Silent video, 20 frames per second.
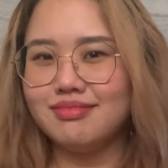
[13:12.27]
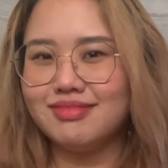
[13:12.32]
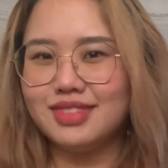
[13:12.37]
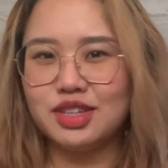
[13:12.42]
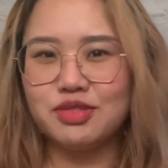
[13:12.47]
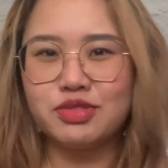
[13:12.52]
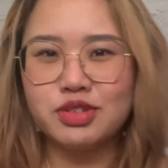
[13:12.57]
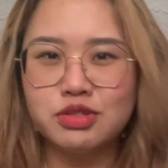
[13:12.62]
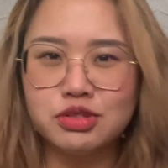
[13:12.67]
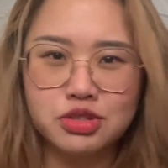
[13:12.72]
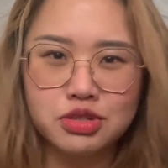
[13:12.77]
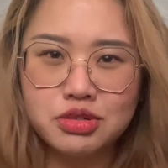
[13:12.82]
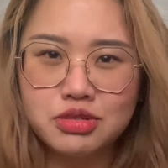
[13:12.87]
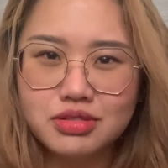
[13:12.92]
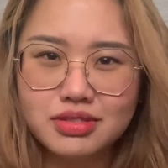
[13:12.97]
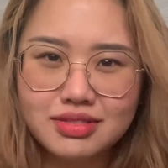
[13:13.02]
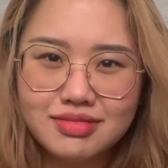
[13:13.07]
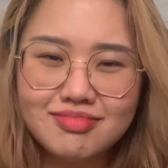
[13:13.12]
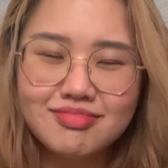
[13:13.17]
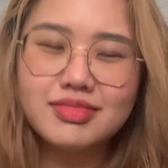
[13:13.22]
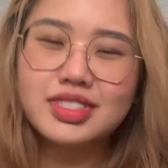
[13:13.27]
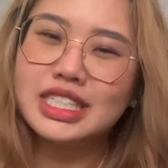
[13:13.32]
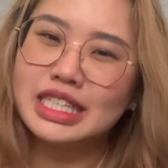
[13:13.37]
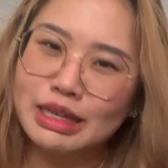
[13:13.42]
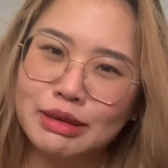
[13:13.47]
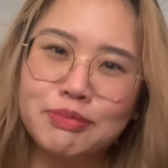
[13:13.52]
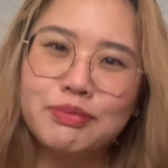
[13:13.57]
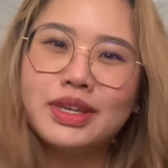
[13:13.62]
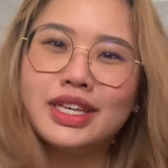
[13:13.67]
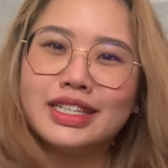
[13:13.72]
If you do,
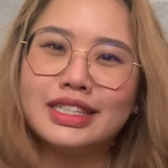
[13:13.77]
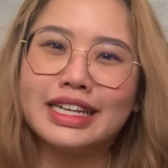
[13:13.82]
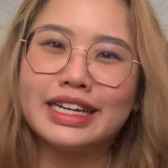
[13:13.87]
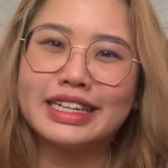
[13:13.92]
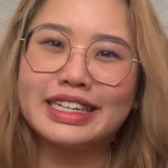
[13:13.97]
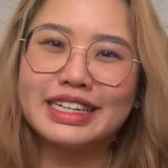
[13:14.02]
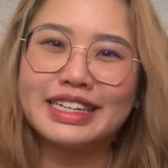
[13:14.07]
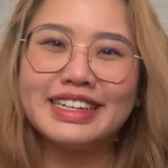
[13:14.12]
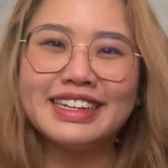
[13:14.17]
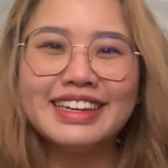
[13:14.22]
give me a like